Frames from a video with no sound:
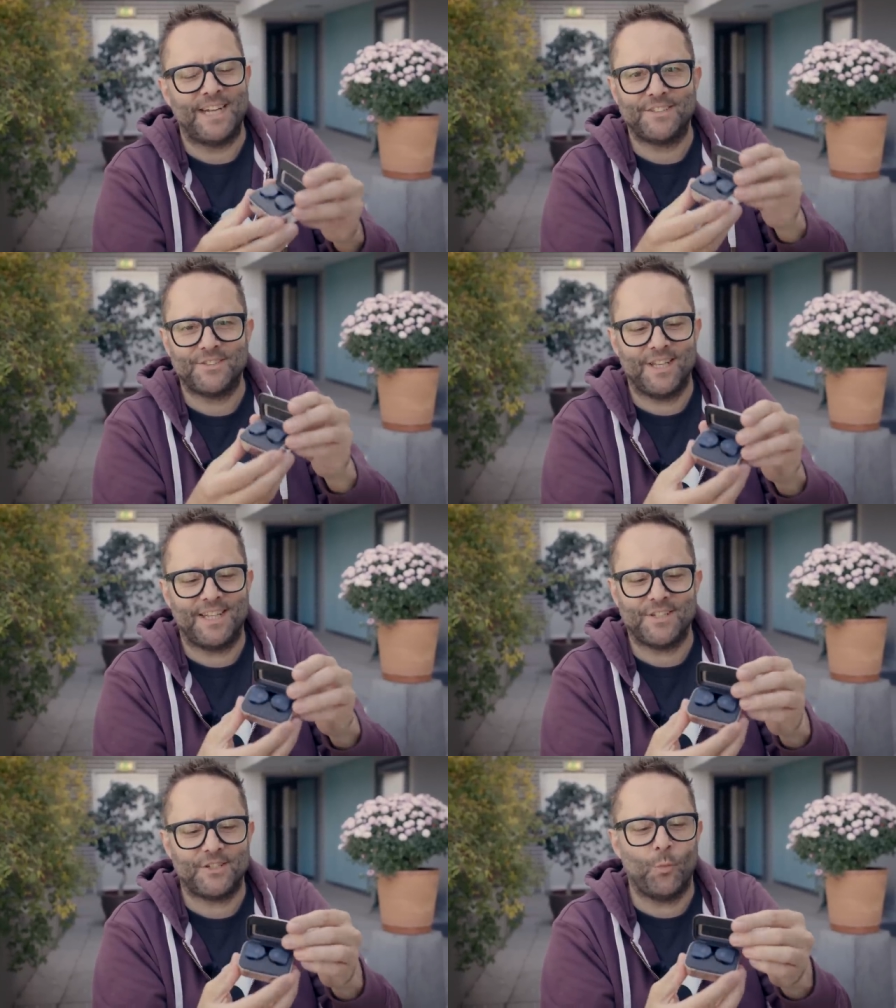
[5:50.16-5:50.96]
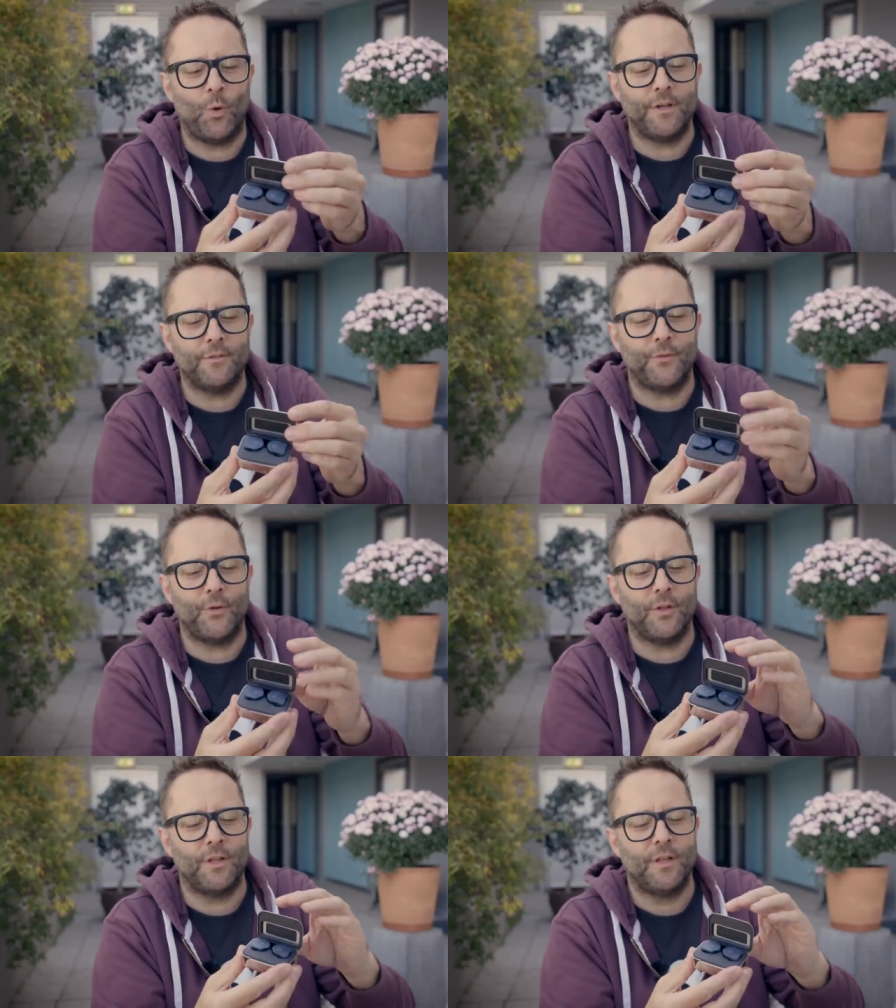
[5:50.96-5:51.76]
it's such a
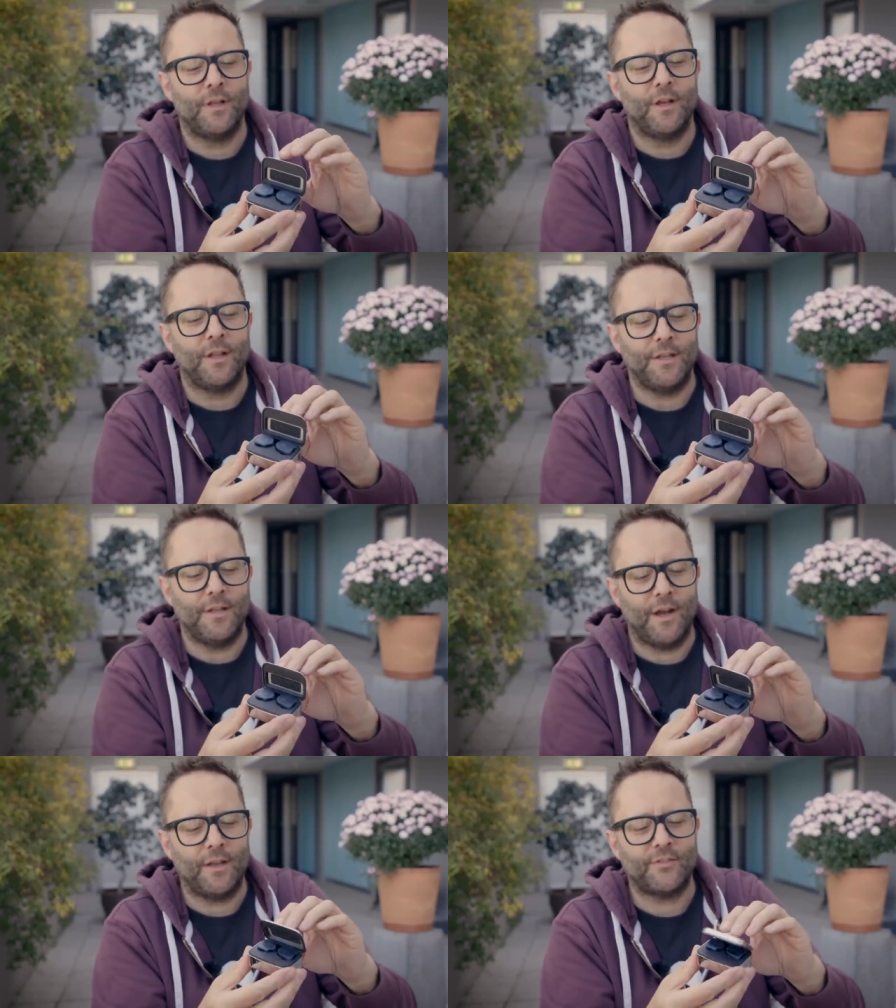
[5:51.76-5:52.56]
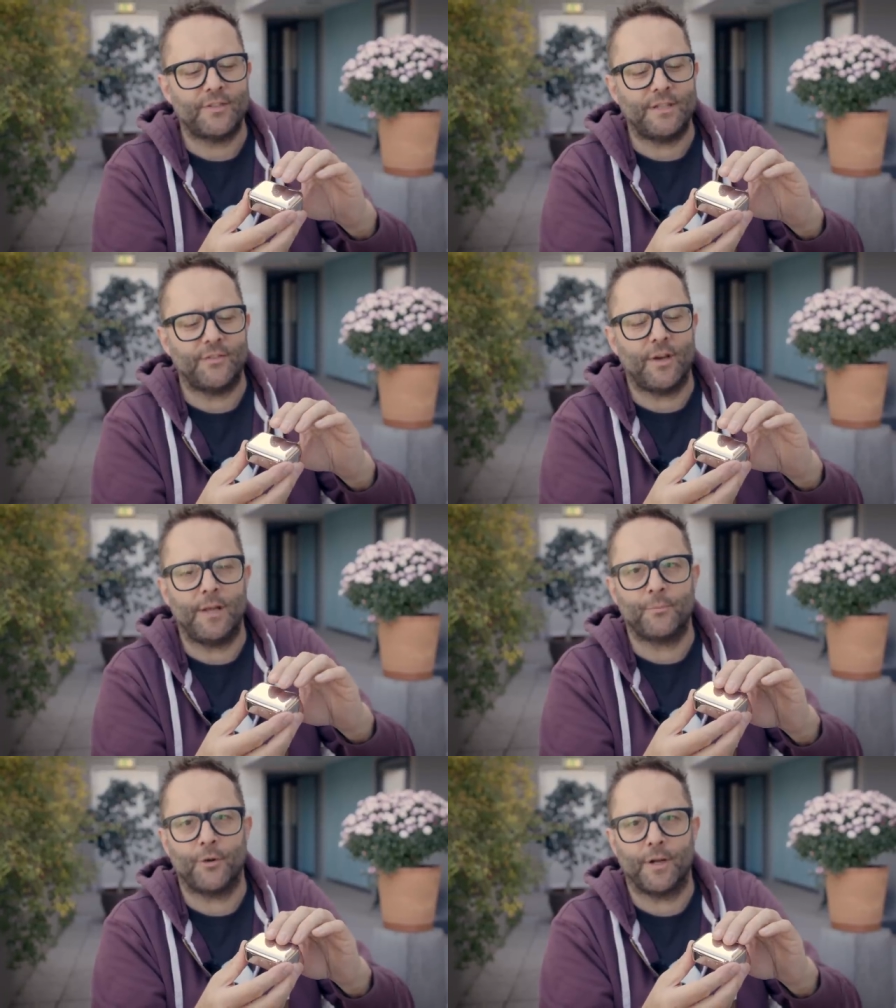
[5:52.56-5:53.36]
wonderful, nicely
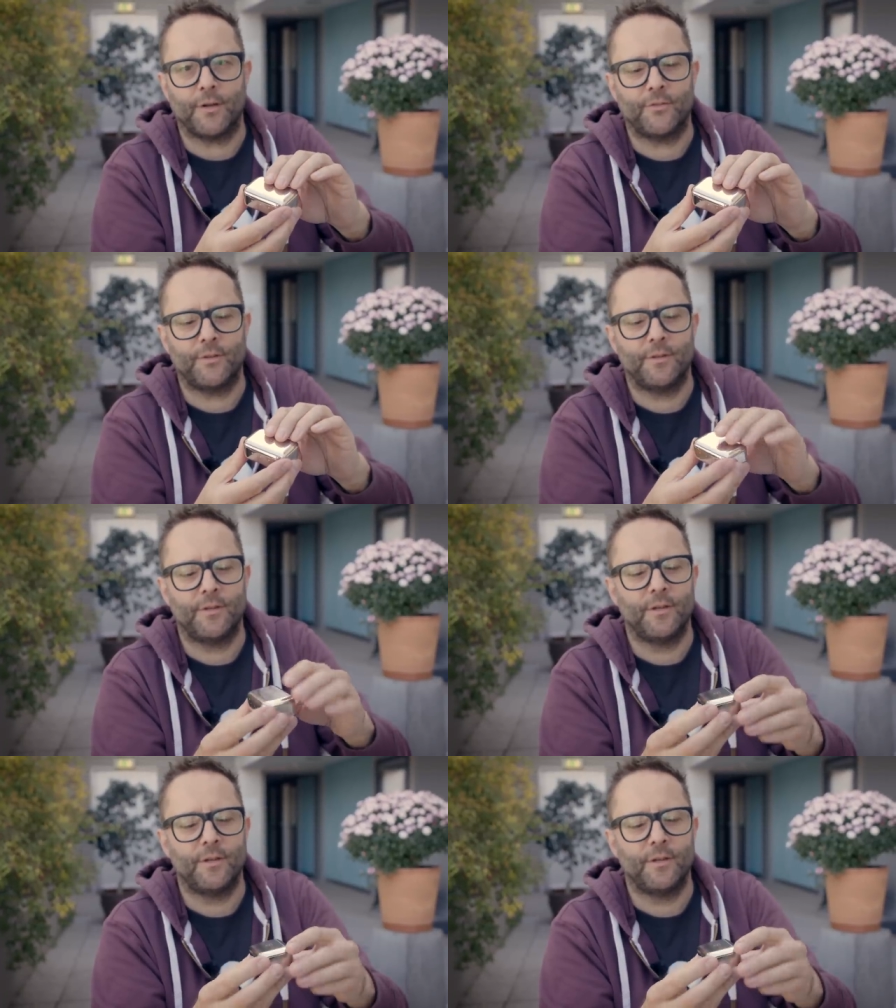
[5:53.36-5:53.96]
designed product.